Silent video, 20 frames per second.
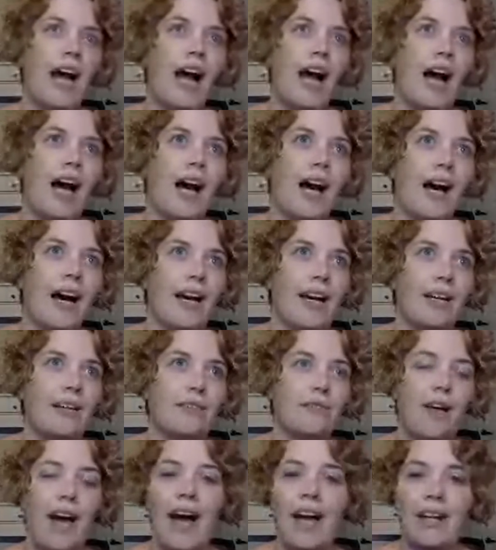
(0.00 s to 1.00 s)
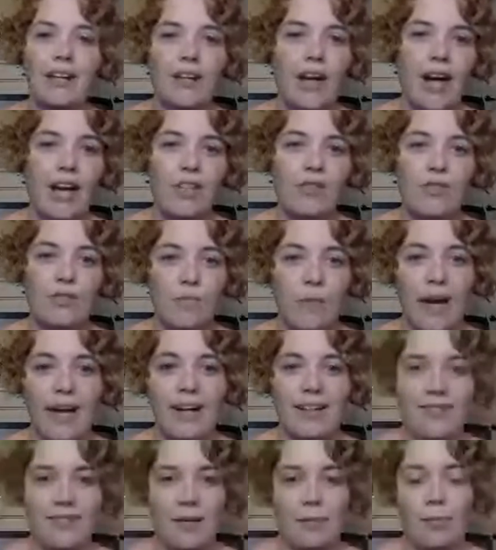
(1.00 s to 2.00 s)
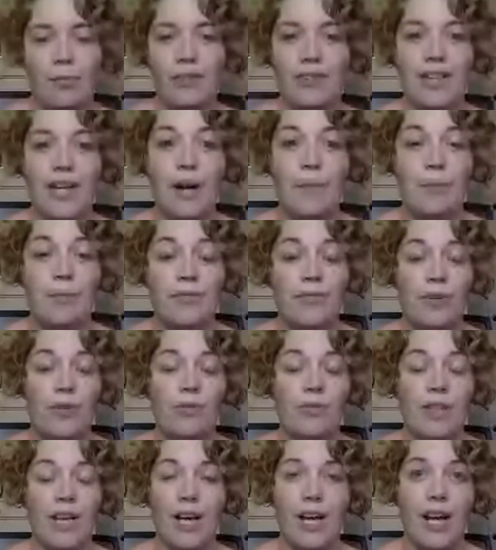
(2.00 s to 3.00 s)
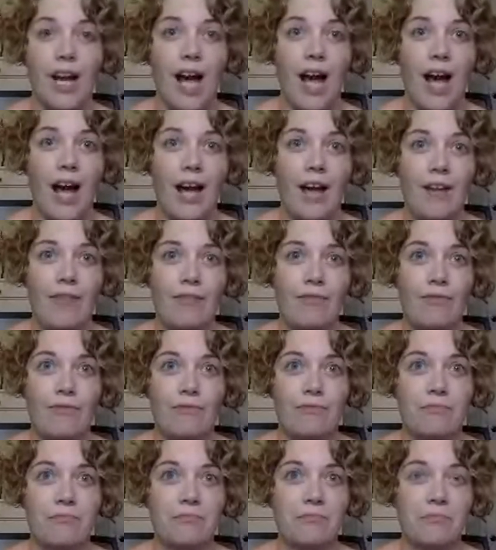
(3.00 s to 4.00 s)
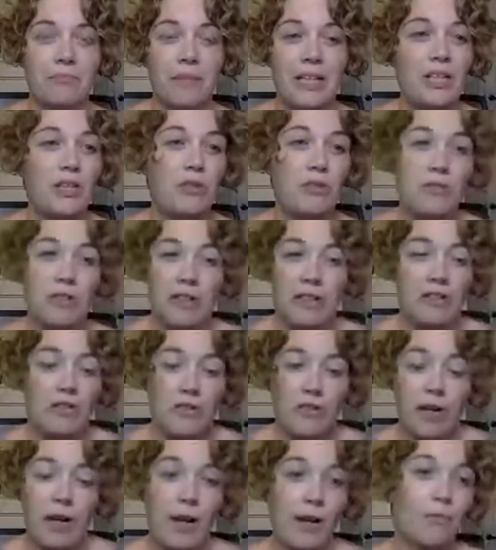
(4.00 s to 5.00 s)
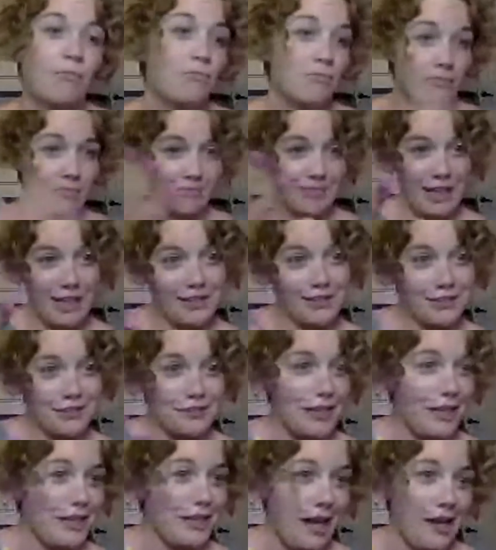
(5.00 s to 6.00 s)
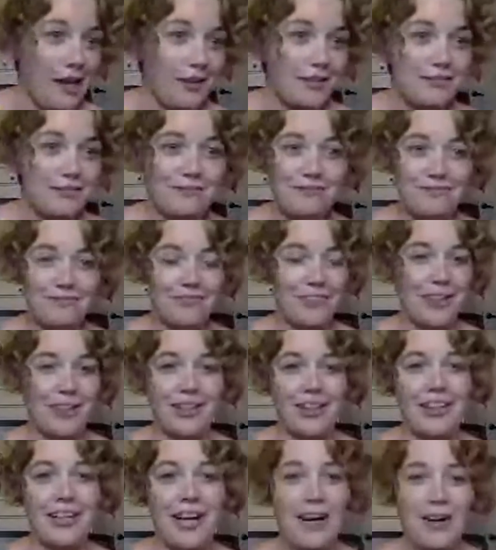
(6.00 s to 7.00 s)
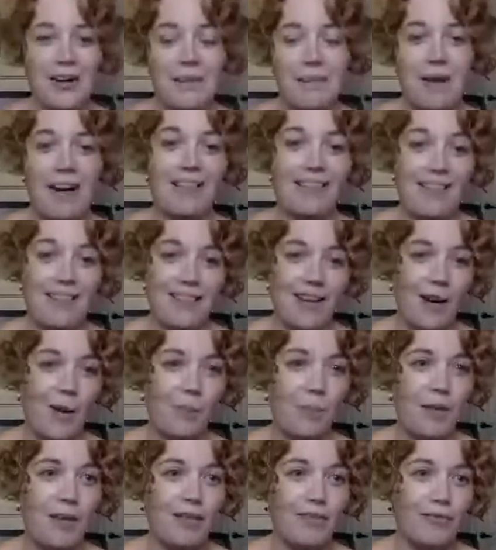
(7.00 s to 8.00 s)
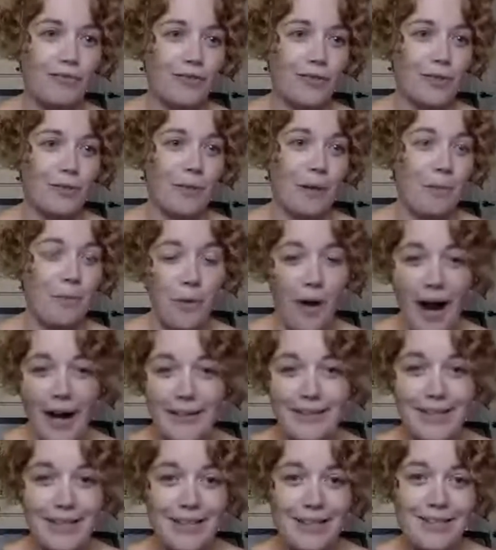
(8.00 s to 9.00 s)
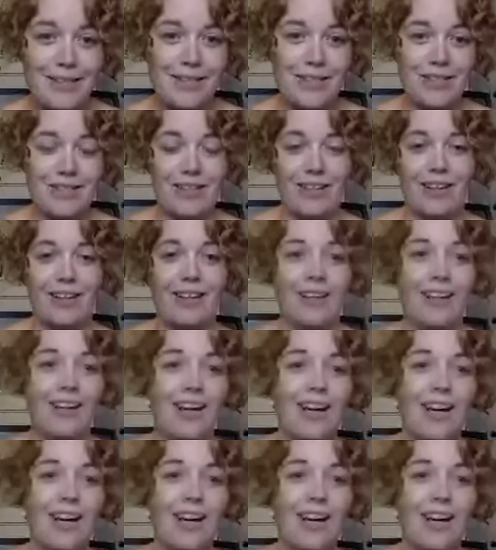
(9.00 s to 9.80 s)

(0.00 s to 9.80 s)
I use my example in the episode that I've been using Instagram, like right now, for Erica Miley therapy, for my practice, to